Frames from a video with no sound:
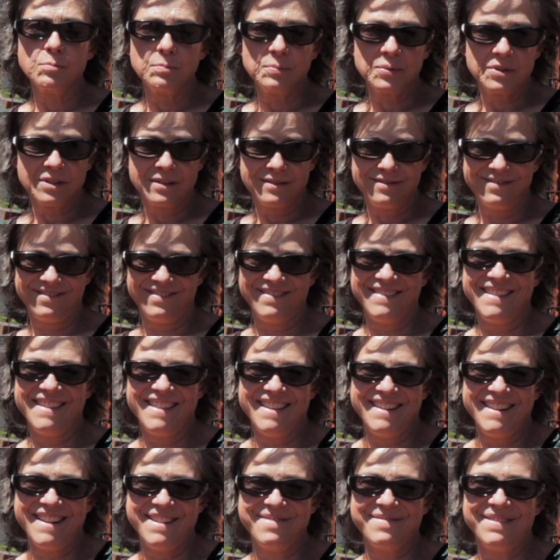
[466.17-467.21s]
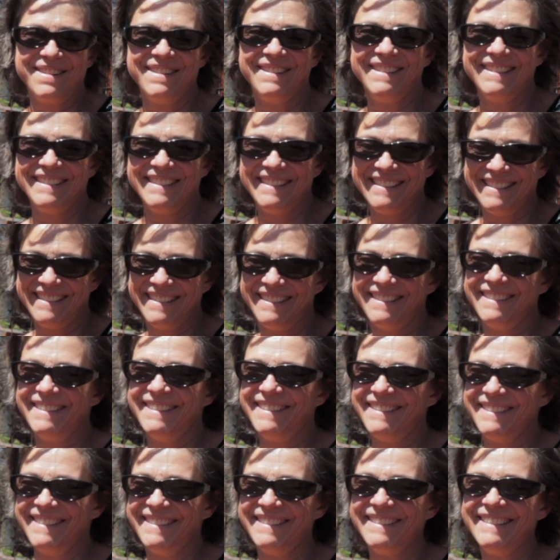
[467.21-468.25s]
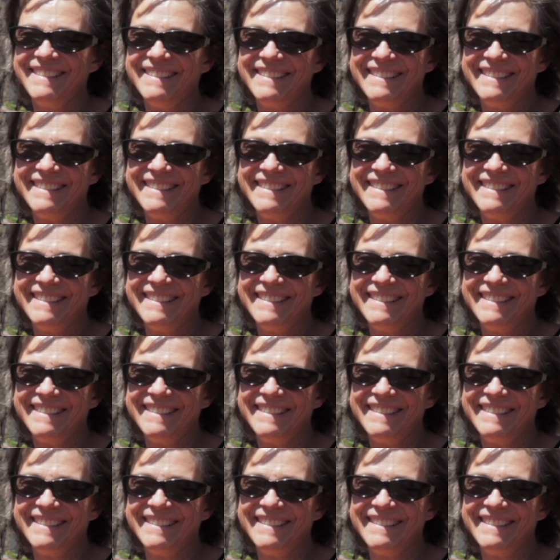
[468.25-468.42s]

ropes in the neighborhood.